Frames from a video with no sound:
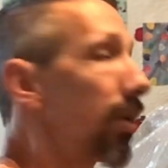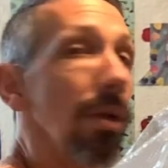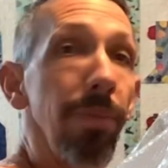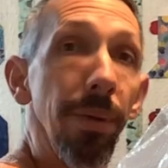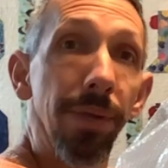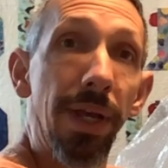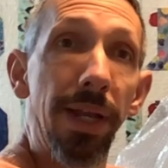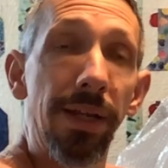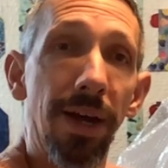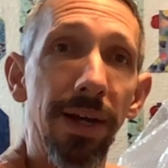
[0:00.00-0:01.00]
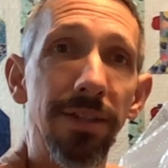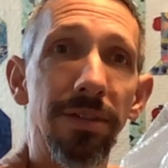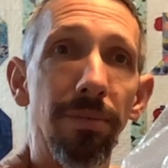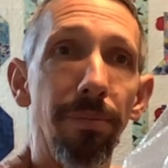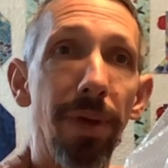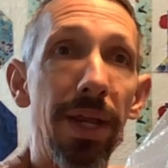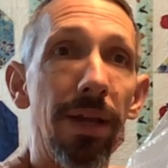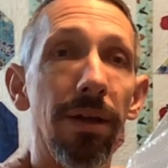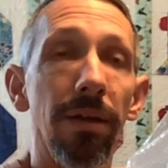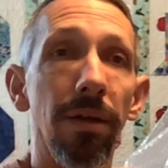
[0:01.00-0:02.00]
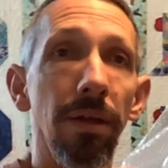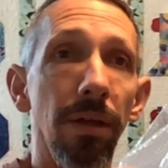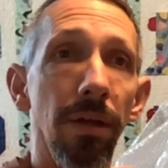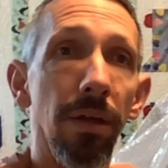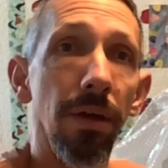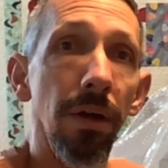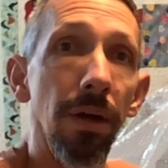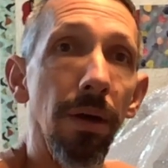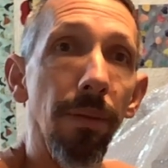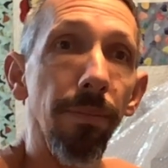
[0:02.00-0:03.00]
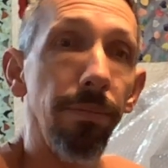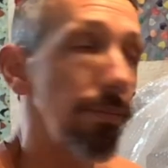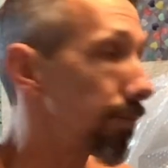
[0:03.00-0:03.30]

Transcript: going to be able to kind of custom make um,